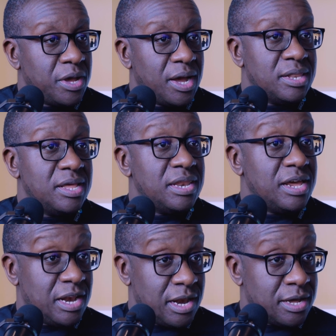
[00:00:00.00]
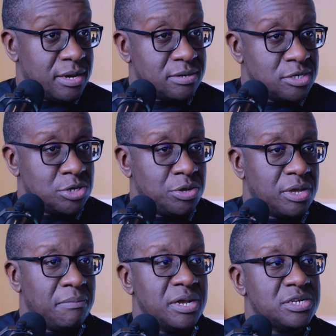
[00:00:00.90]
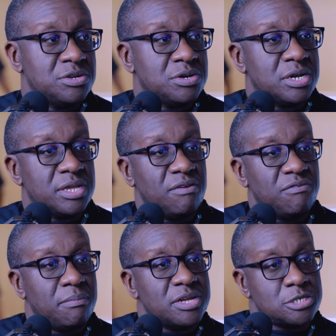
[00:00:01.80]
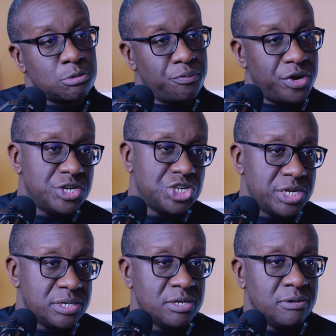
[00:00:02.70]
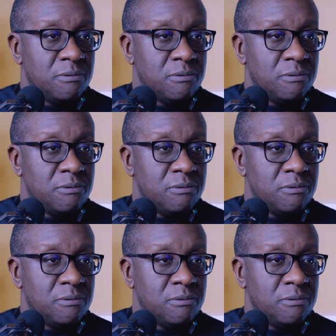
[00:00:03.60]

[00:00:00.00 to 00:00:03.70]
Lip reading: and then they learn. So you imagine you can give them a spreadsheet.